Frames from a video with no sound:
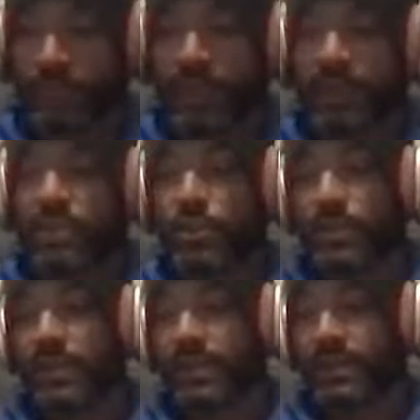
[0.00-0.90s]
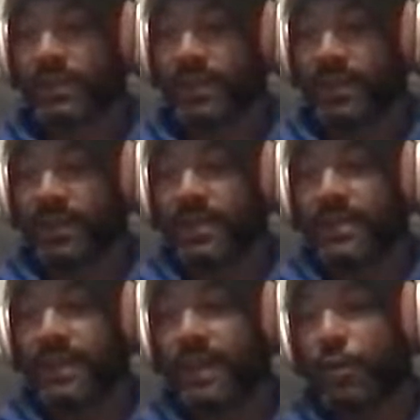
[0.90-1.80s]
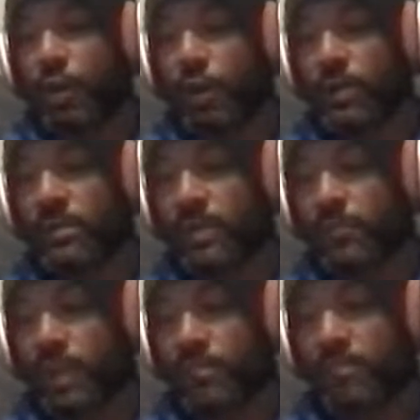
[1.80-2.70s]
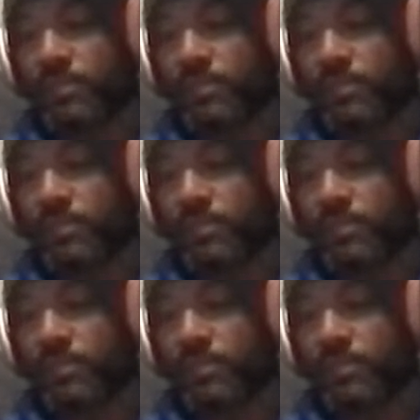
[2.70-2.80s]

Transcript: I explained that I'd always had problems